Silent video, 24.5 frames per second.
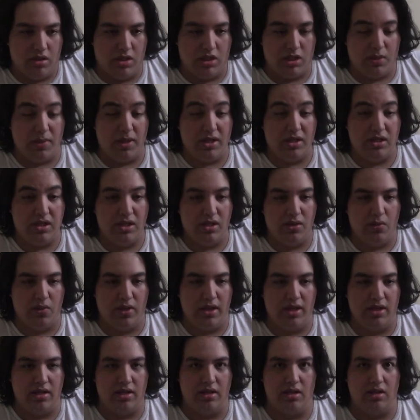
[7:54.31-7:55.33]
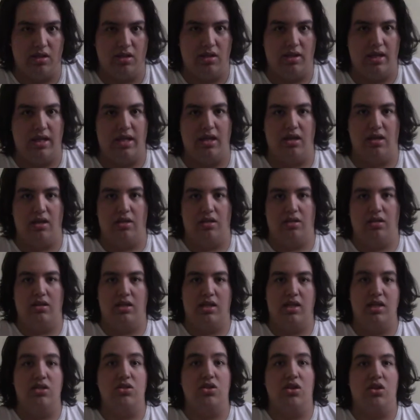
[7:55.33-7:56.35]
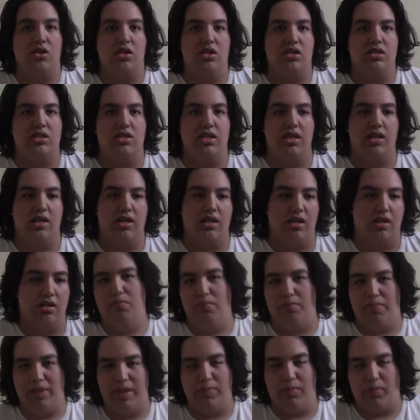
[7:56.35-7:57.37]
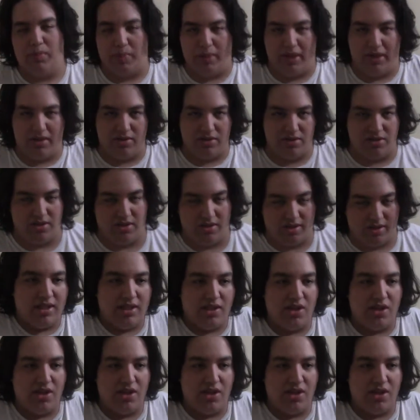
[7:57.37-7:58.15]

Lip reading: especially when he started singing "Be Prepared" song.